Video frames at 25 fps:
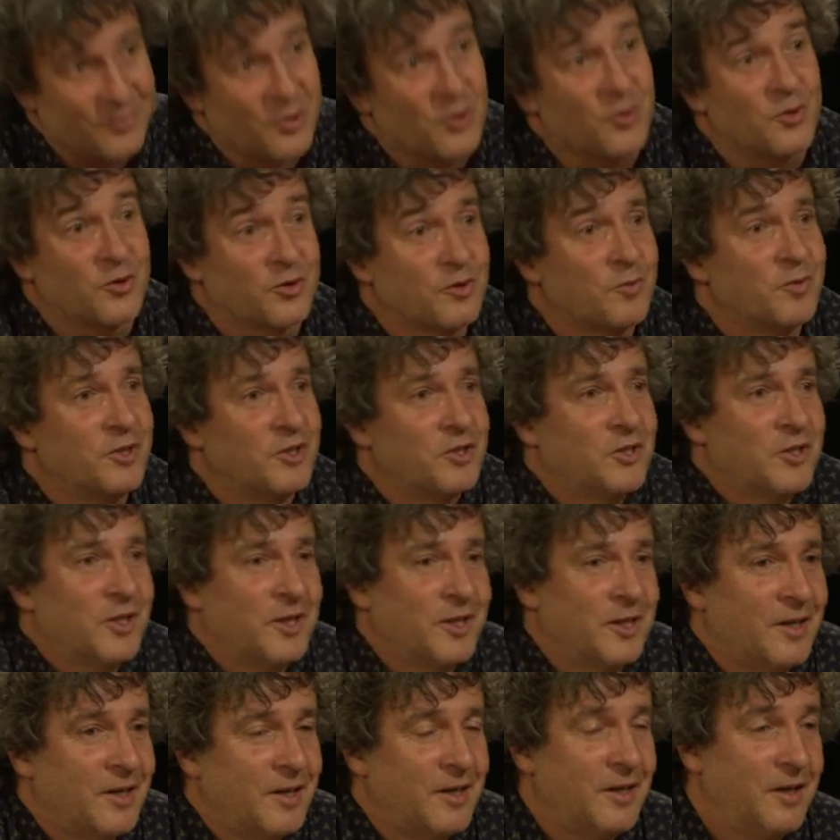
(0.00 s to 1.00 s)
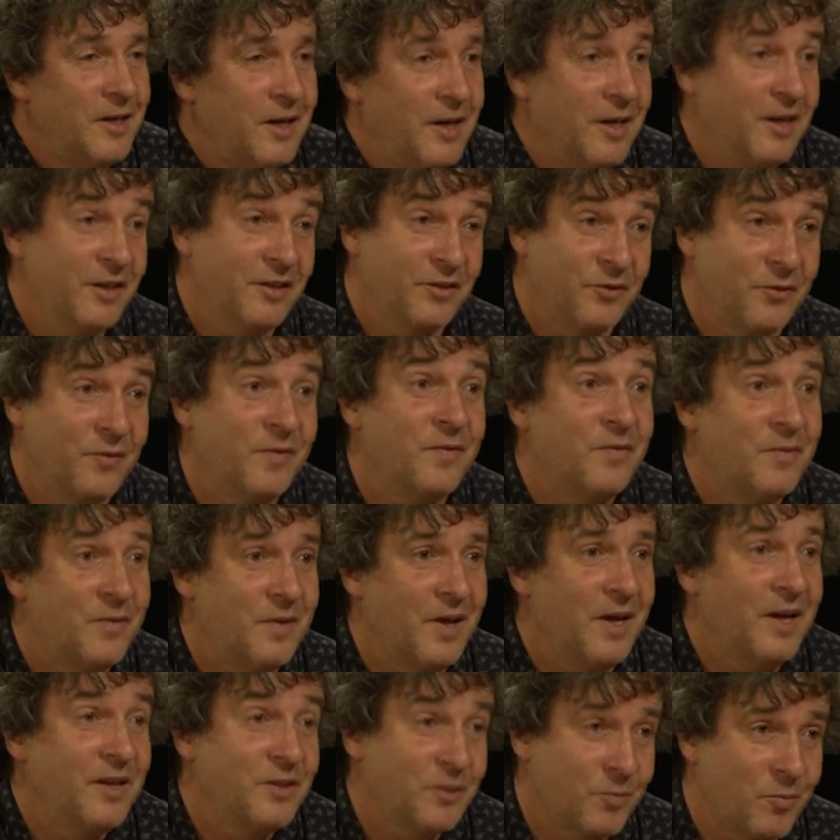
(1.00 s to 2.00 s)
of course, which is
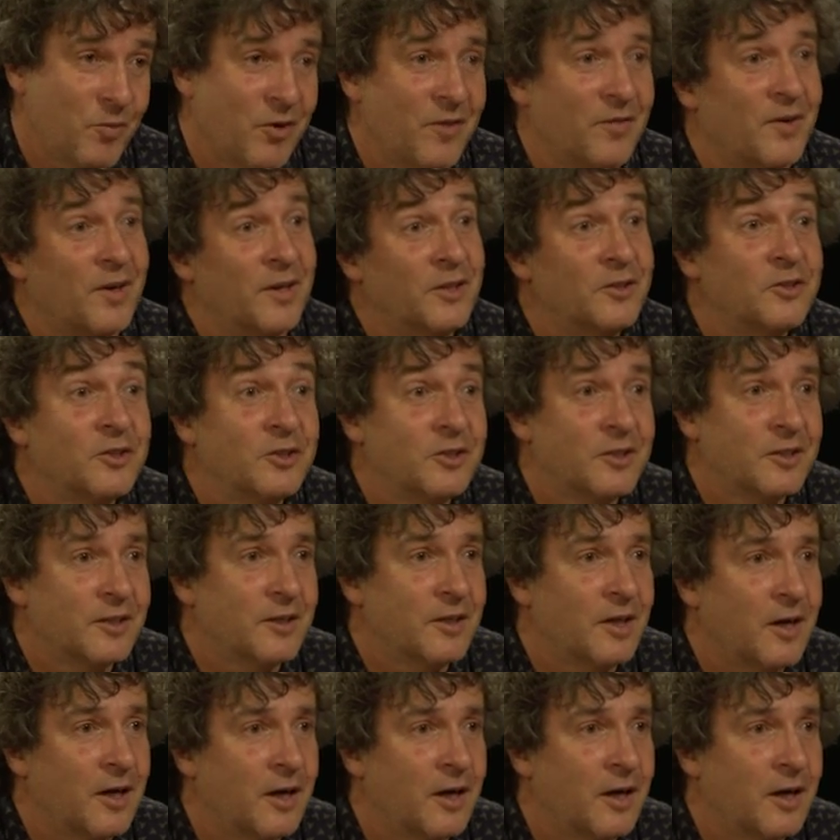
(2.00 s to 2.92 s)
privileged.